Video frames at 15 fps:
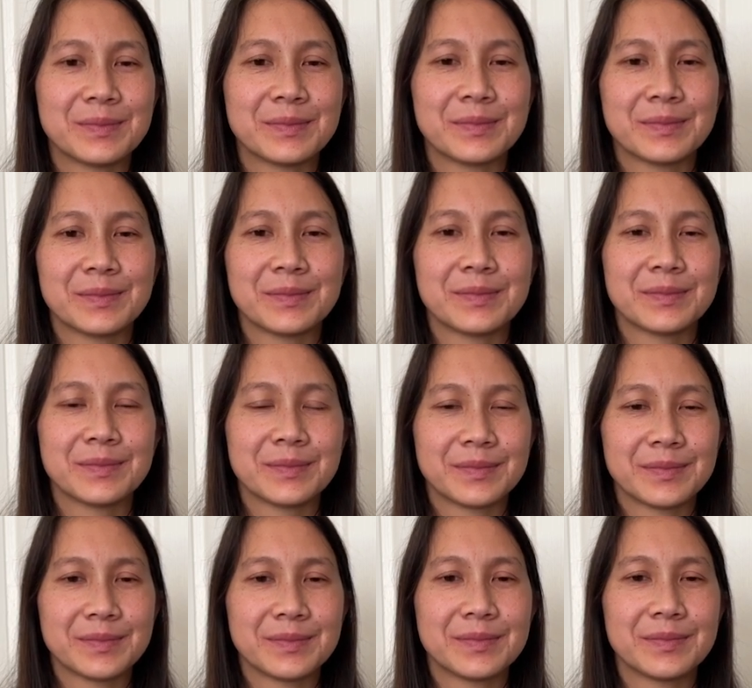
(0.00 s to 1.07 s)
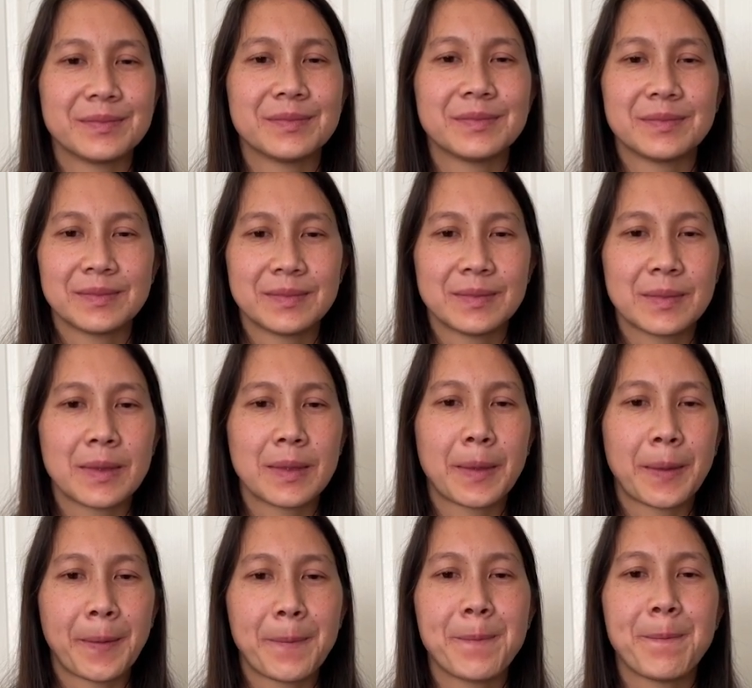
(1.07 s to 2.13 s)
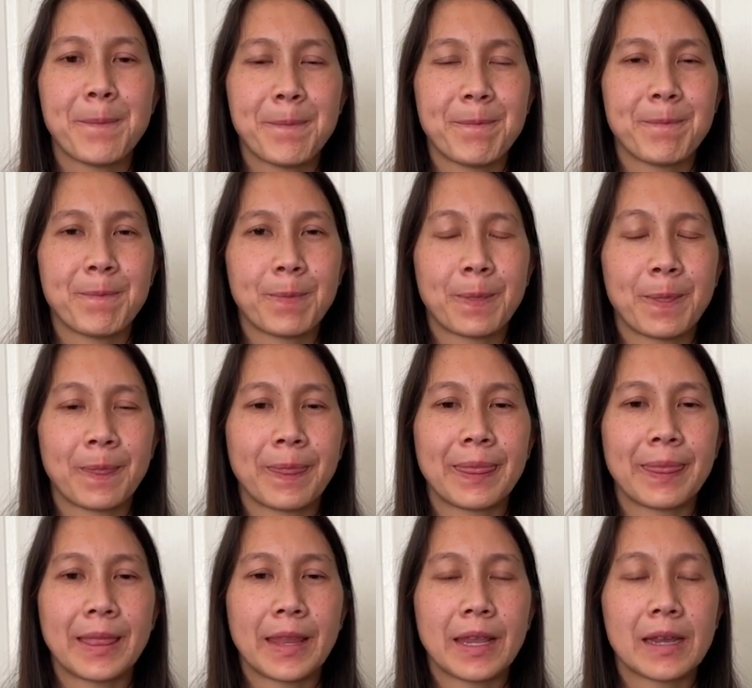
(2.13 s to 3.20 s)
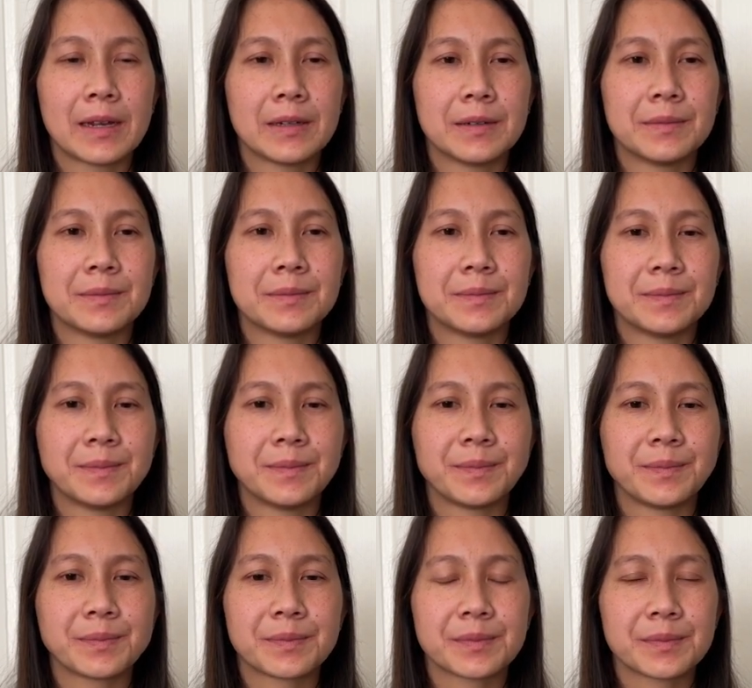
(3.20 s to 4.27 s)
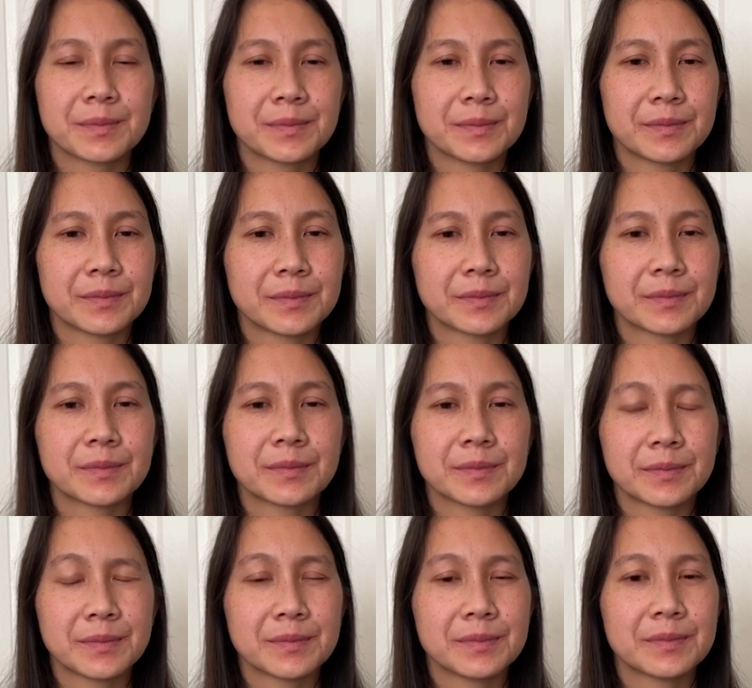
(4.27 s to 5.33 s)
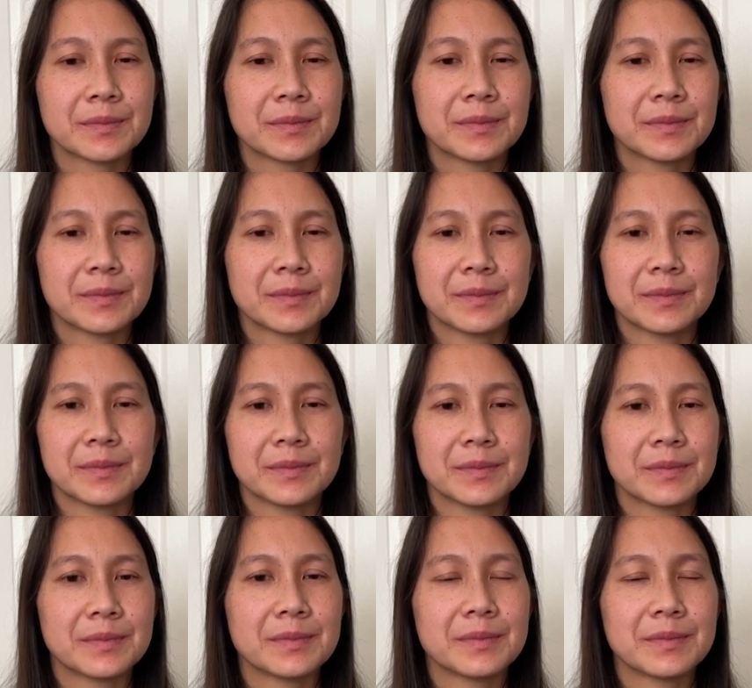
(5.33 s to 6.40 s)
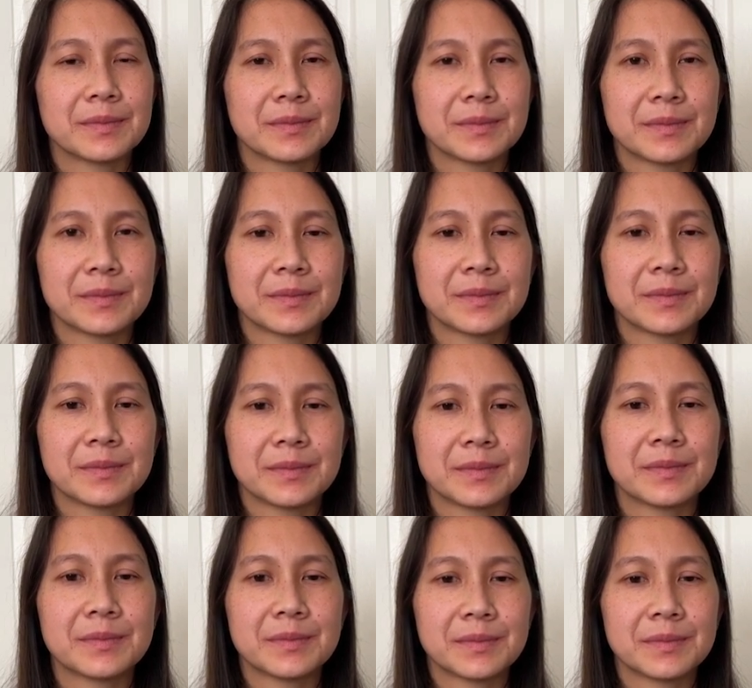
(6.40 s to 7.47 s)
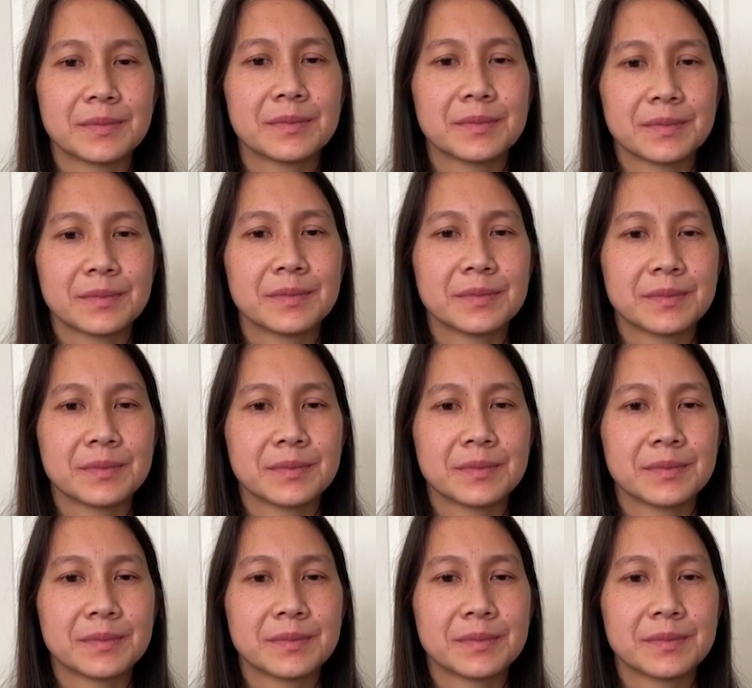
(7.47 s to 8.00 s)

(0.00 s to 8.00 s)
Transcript: [no speech]